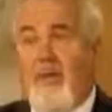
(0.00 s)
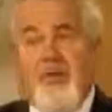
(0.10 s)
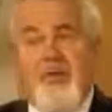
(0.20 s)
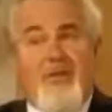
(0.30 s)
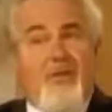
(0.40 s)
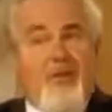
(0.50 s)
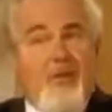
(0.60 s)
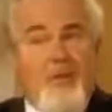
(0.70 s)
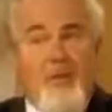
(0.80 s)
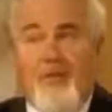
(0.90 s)
receiving
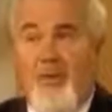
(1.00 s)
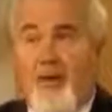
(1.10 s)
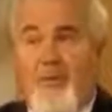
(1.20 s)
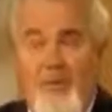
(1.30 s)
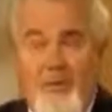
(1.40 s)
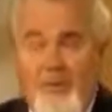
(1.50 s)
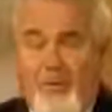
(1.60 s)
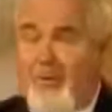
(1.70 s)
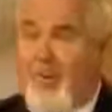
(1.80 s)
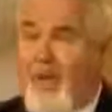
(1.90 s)
chemotherapy or
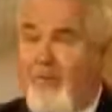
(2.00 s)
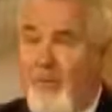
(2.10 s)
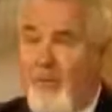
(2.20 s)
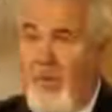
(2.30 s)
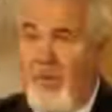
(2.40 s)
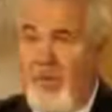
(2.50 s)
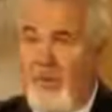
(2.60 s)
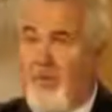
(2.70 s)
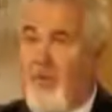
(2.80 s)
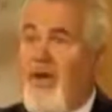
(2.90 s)
whether they're having
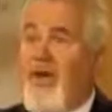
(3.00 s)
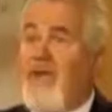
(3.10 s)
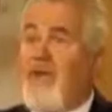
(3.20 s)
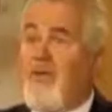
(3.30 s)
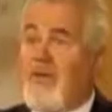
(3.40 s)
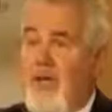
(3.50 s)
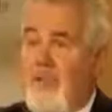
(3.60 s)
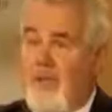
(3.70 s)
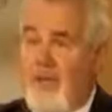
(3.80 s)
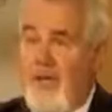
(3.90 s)
radiation or any other
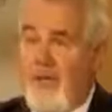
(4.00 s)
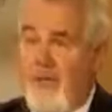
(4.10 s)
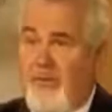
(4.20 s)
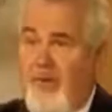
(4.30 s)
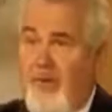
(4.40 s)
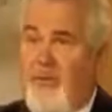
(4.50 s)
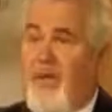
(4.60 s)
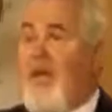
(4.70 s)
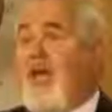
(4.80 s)
type of cancer therapy,